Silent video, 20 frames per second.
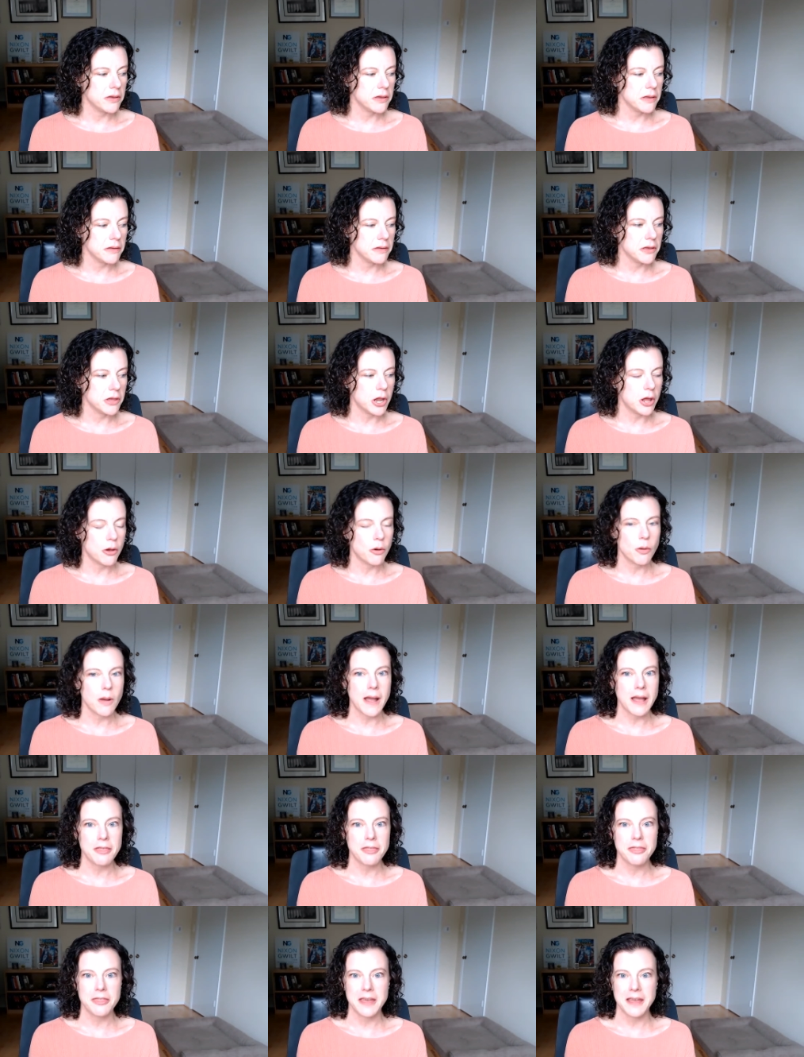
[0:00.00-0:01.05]
you know i
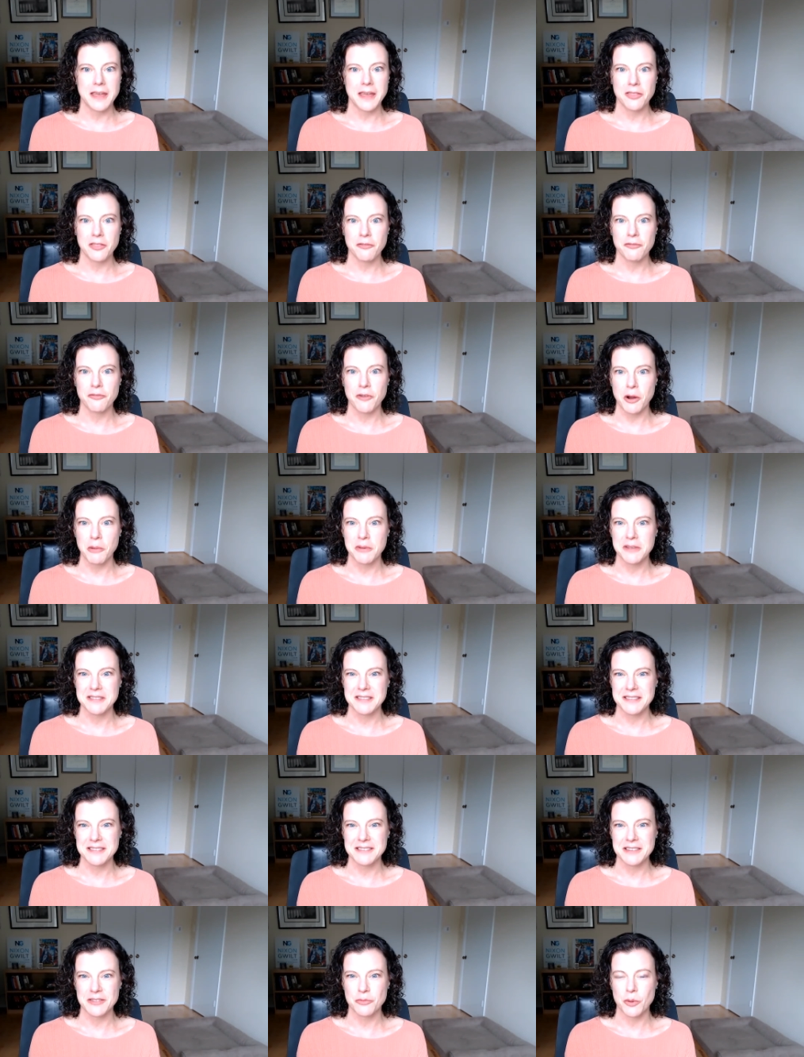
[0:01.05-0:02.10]
think the
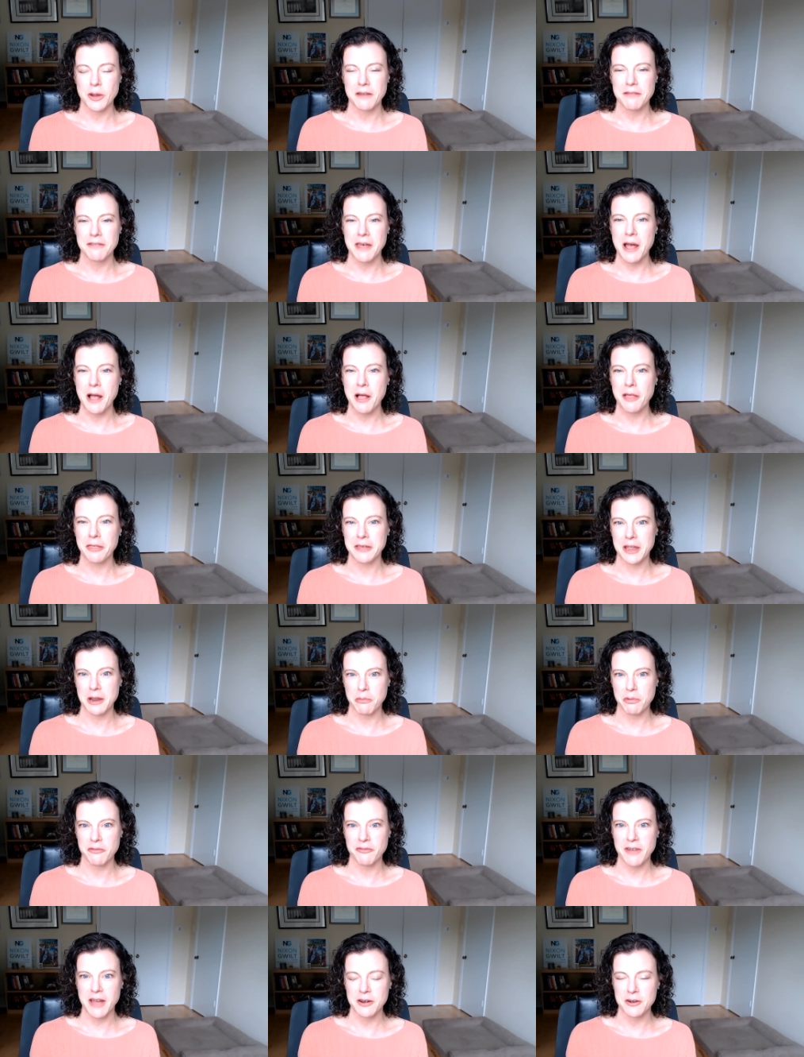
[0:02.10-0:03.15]
pharmacist is one of the healthcare
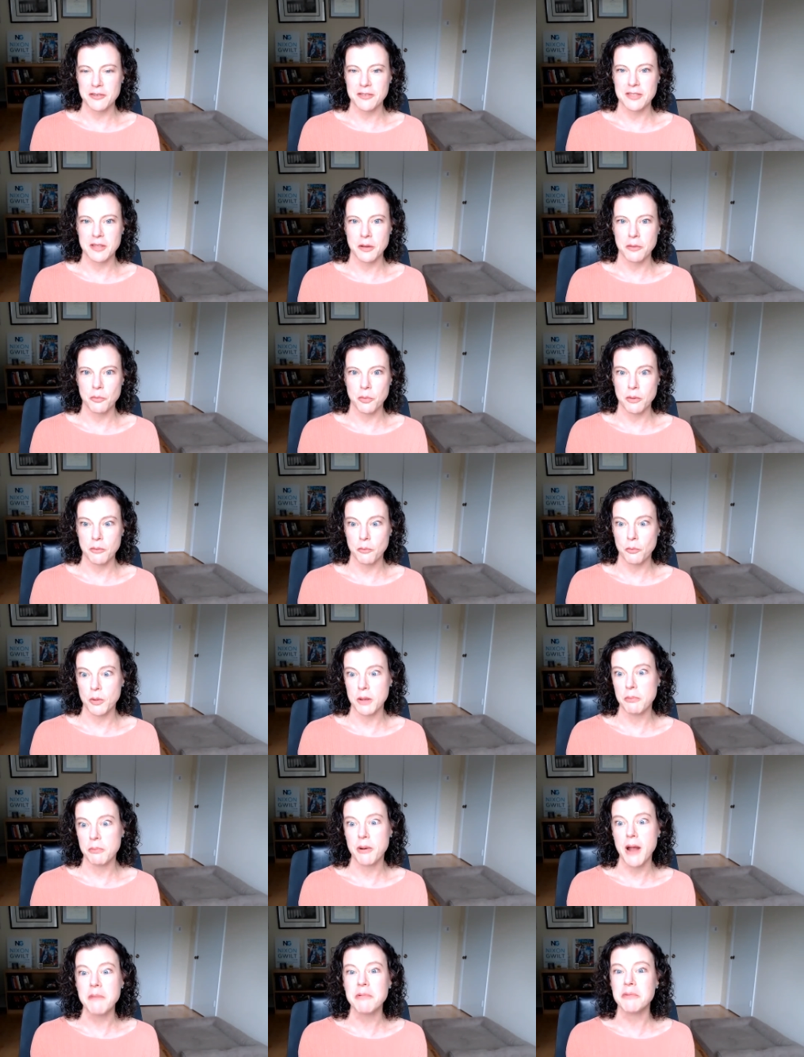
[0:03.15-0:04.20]
providers that we
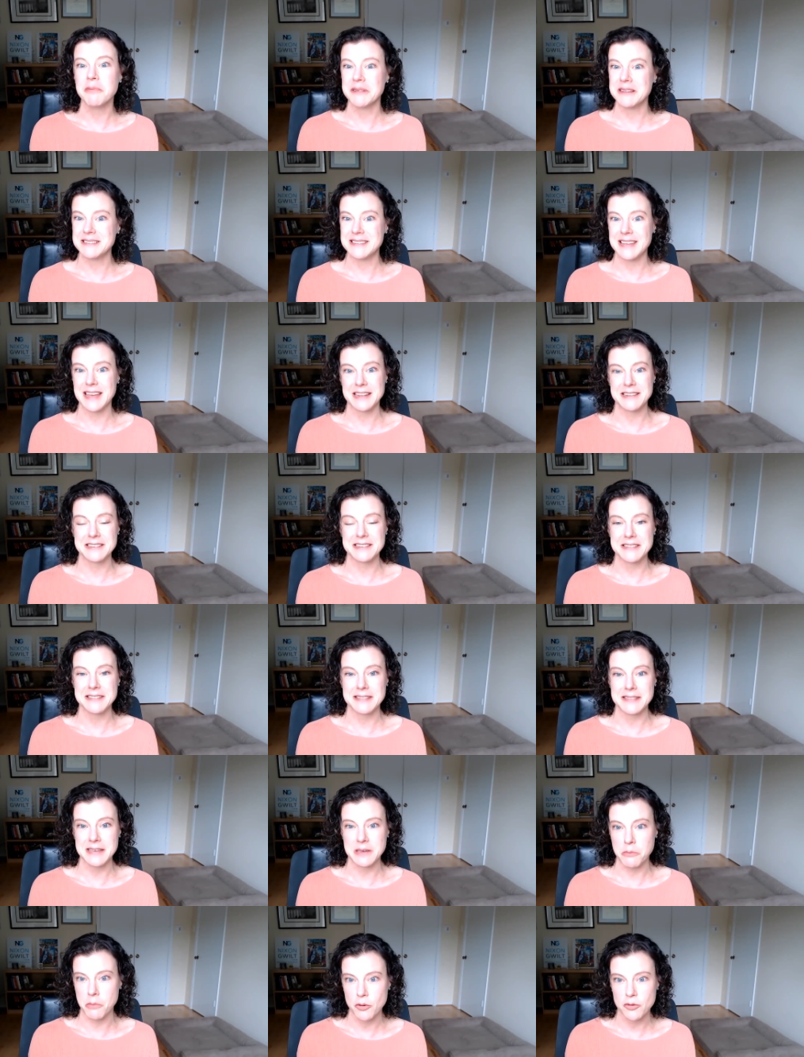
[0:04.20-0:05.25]
probably tend to
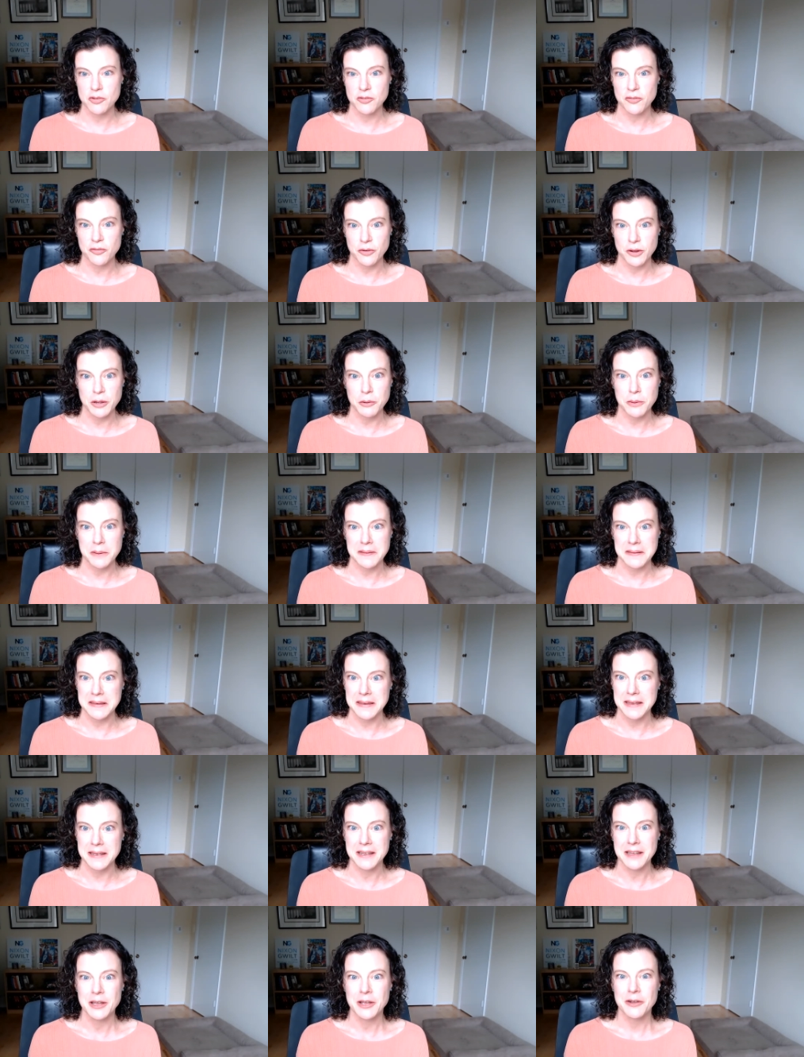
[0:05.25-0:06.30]
see most frequently